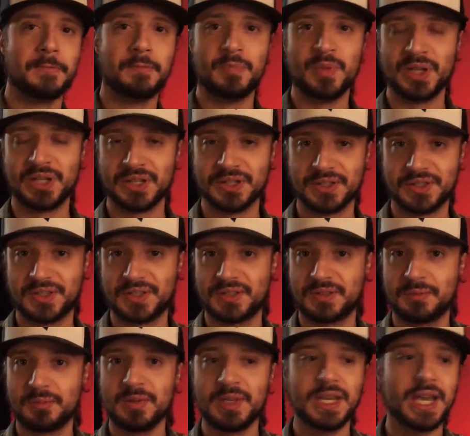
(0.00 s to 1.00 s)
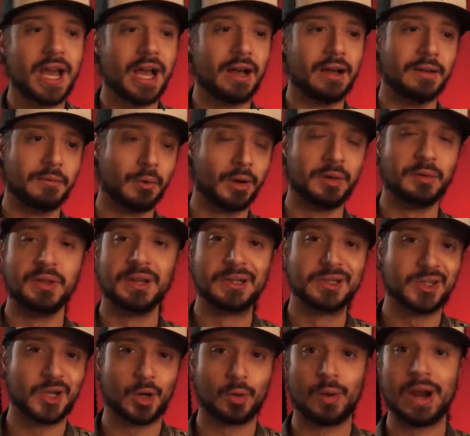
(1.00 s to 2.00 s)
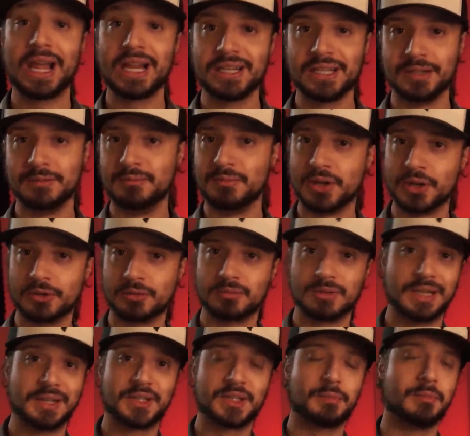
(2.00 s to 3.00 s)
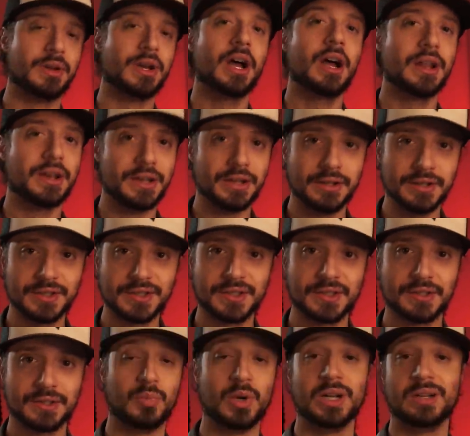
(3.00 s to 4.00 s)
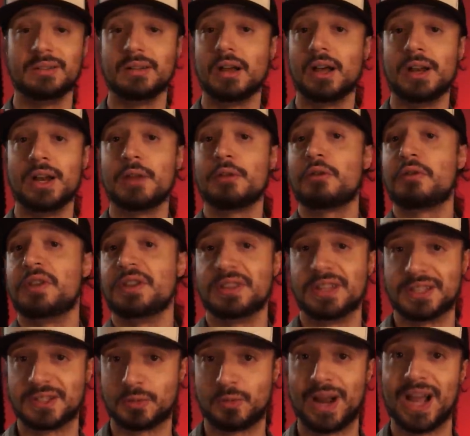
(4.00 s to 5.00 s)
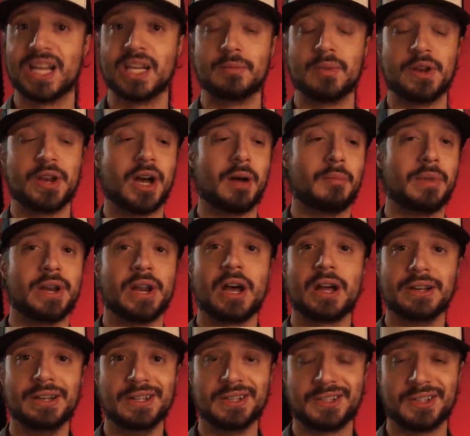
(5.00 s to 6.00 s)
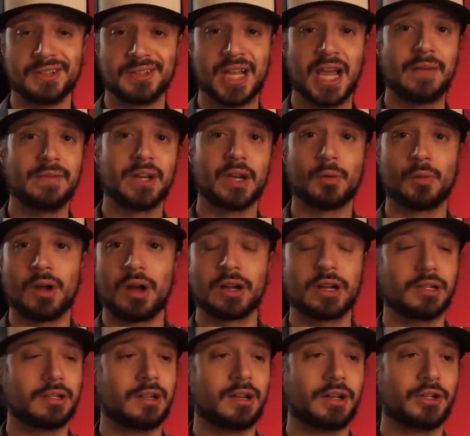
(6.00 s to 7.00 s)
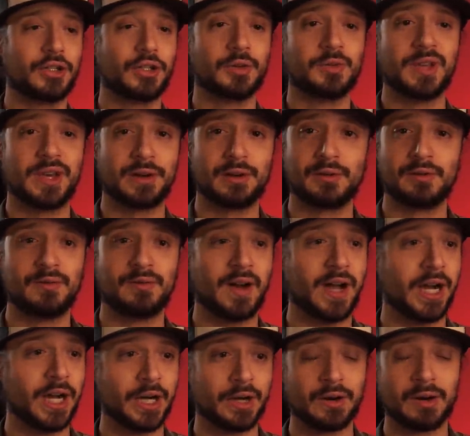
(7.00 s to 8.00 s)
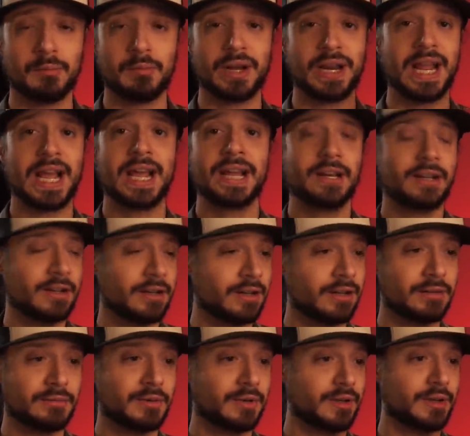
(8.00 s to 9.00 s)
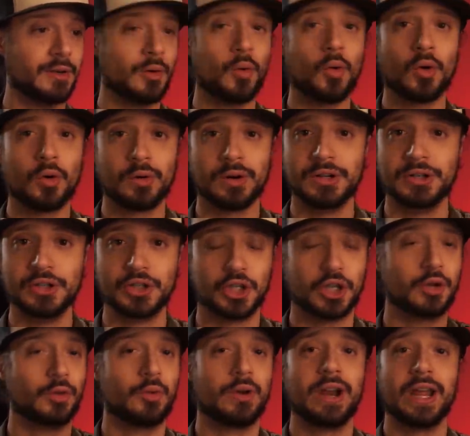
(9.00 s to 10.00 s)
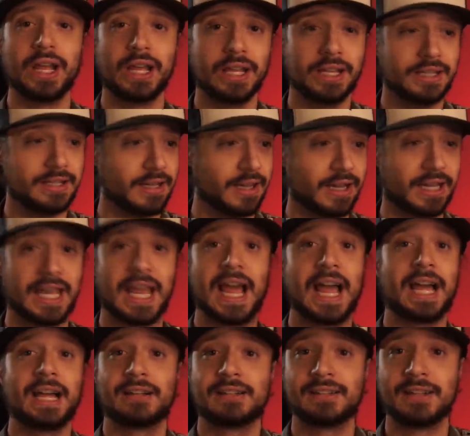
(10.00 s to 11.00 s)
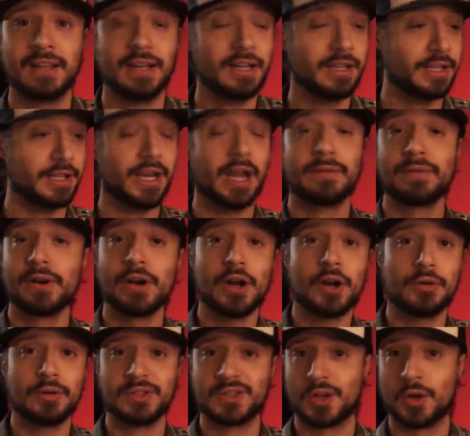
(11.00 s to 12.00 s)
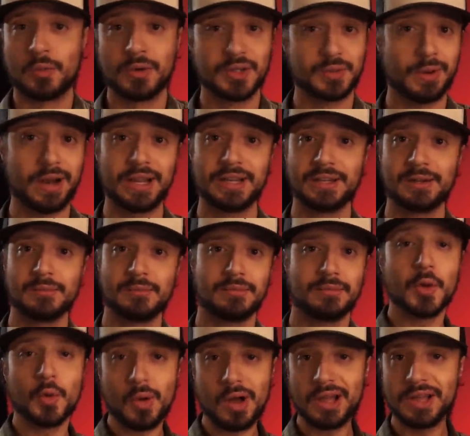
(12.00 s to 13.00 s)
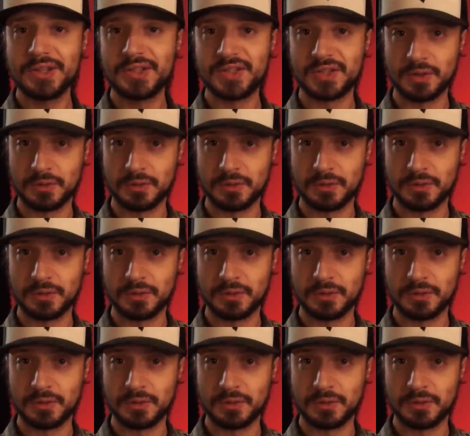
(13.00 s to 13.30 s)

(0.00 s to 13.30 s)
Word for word: because yeah, when things are random, they're less monotonous. But another thing that's random and not monotonous is having a rocket launcher that'll fire a banana, an orange, a grenade, a cat. You never know, it's always random. Otherwise,